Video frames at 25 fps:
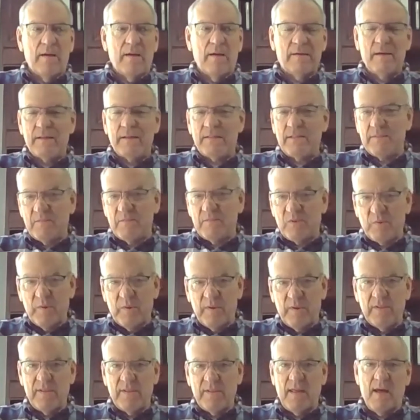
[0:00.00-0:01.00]
cut some
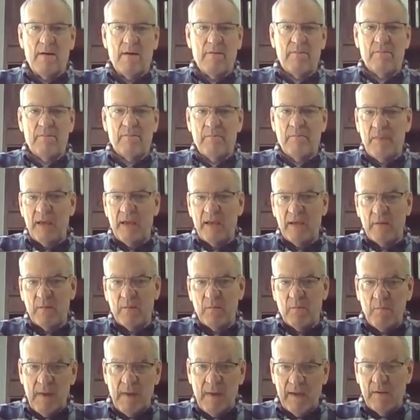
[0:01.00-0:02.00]
trees down, make
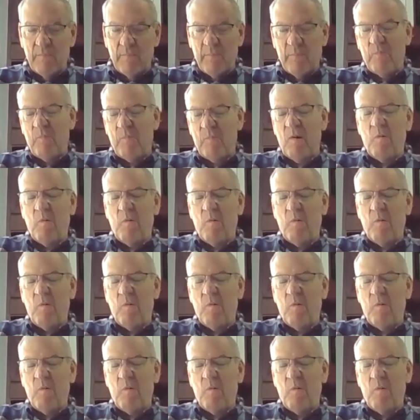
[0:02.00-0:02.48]
a